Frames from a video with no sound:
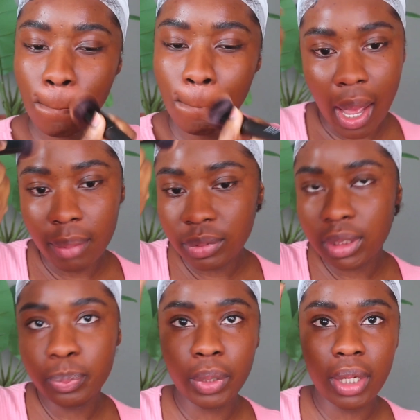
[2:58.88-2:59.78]
I'm
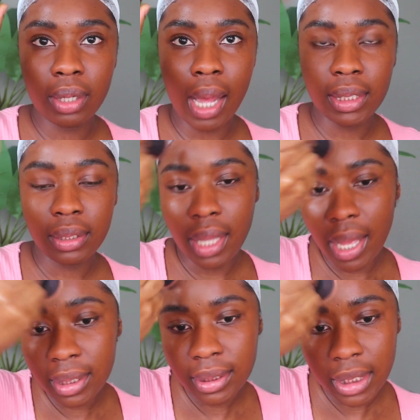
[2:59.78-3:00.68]
just adding the
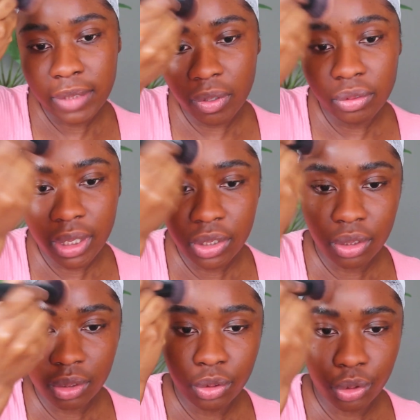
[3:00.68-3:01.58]
excess
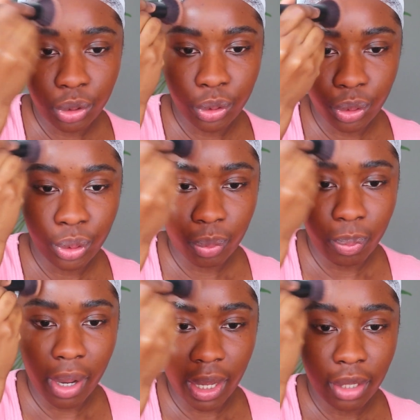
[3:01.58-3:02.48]
foundation to
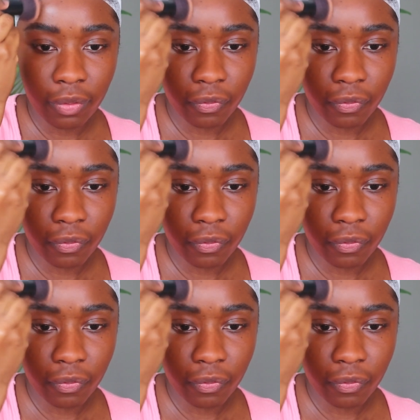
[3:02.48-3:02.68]
my